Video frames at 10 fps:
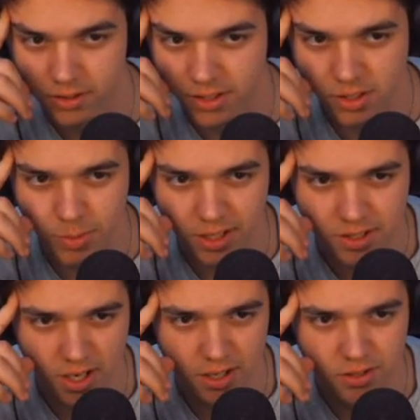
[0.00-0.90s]
This makes
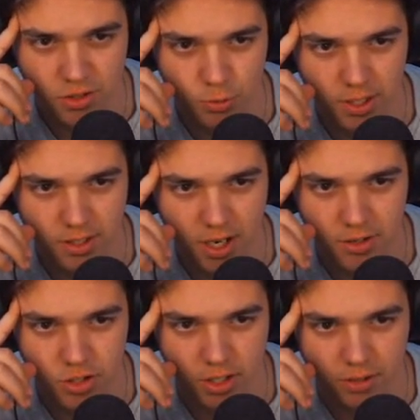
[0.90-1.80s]
sense. Three
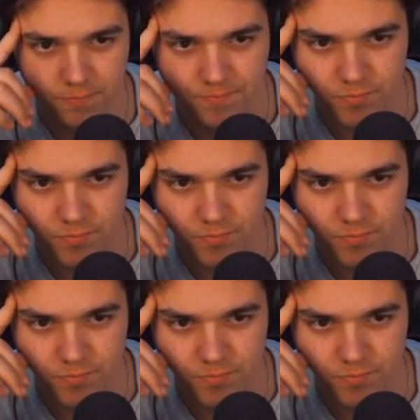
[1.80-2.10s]
touching.